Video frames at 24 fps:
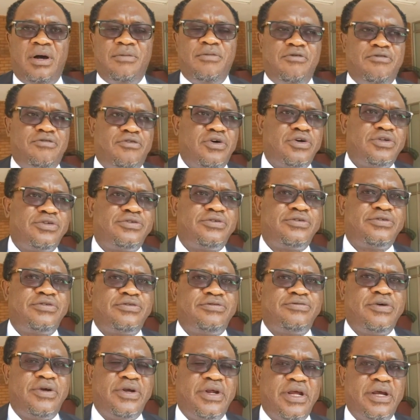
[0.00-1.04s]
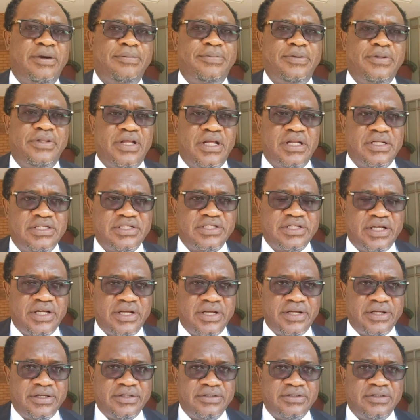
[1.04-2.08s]
I'm of course very happy that
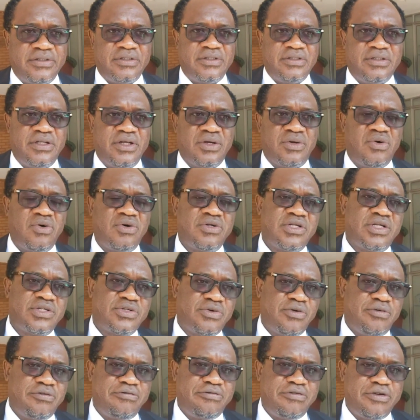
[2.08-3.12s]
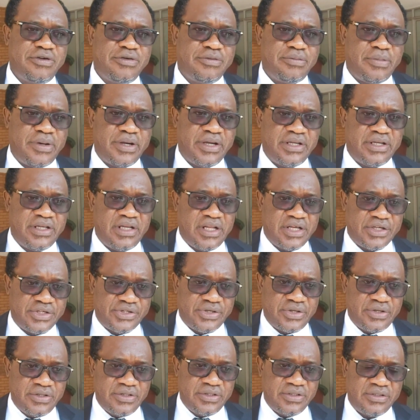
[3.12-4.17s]
the court has confirmed my
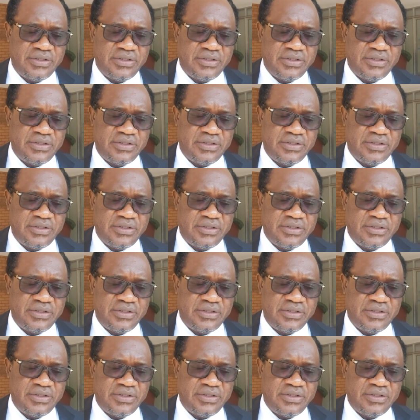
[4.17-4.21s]
election.